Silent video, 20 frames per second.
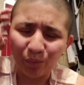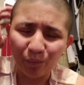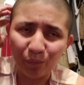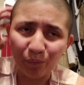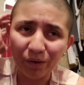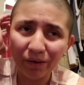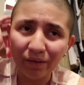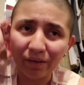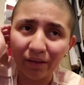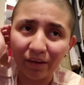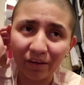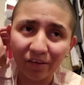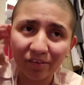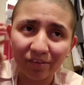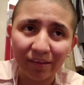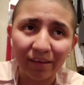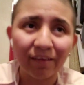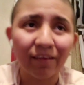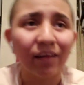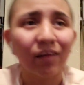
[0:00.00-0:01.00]
really didn't
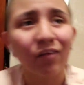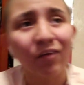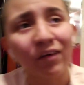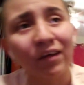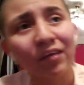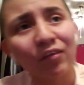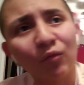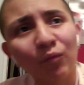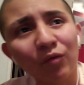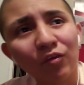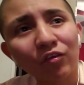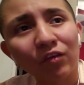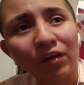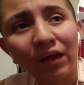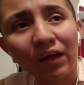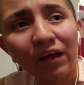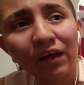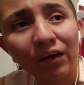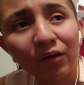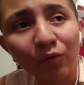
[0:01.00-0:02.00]
stay that long. And the
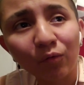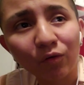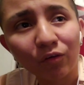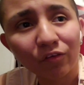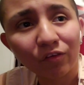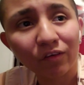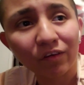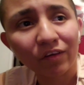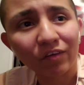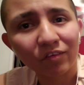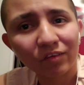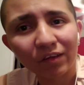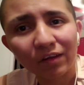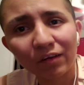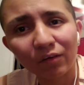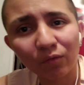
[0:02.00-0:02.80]
reason I had to go to Target is I